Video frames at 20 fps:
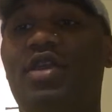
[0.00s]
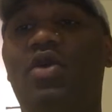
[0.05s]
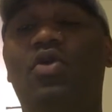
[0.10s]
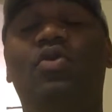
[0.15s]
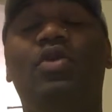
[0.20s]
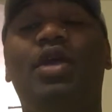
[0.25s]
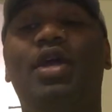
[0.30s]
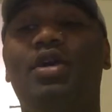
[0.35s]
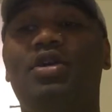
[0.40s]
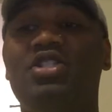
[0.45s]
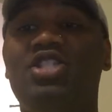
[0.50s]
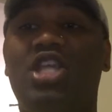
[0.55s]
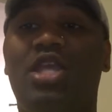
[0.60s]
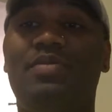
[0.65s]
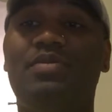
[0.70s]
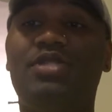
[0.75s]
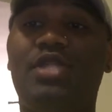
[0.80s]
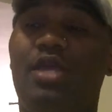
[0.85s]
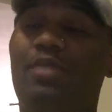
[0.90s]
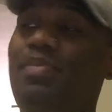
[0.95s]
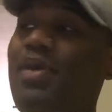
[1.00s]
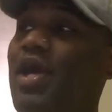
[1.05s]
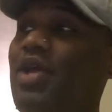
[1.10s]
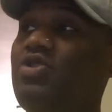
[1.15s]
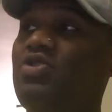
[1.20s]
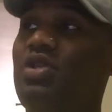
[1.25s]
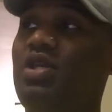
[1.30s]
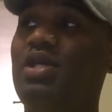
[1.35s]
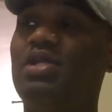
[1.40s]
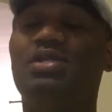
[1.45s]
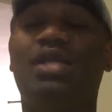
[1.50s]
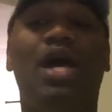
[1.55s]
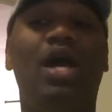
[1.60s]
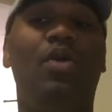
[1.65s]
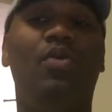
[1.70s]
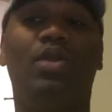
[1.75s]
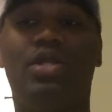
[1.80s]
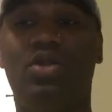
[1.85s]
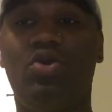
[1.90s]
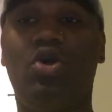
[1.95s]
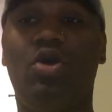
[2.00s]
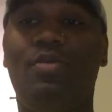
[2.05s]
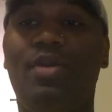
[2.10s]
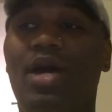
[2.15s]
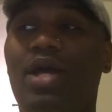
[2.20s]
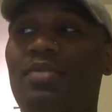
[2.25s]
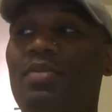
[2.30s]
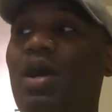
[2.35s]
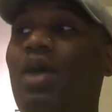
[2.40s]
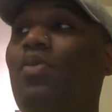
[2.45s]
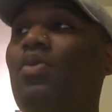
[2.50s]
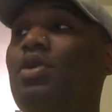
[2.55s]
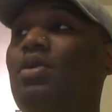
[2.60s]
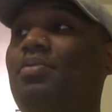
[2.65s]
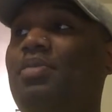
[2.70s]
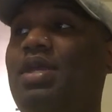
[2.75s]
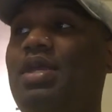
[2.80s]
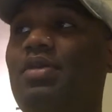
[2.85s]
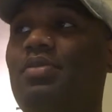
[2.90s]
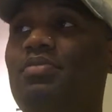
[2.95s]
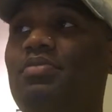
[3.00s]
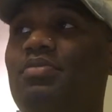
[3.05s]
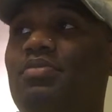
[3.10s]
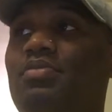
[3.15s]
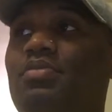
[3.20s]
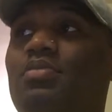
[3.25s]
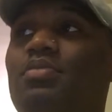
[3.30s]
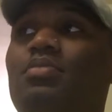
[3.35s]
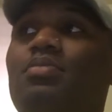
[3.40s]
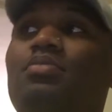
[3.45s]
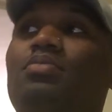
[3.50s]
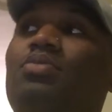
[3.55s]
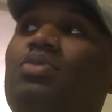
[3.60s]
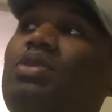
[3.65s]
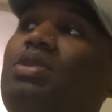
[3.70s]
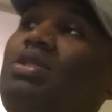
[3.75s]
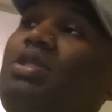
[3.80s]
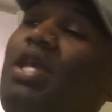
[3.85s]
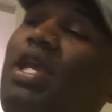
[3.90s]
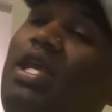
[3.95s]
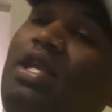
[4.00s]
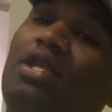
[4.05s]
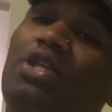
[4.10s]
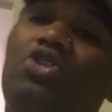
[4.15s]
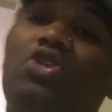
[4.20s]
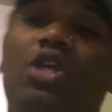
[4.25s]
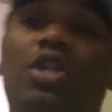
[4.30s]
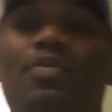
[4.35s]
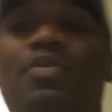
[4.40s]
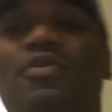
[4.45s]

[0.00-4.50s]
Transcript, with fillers: to figure out who the hell James St. Patrick is. I want to know about him. I want to meet him. Tate is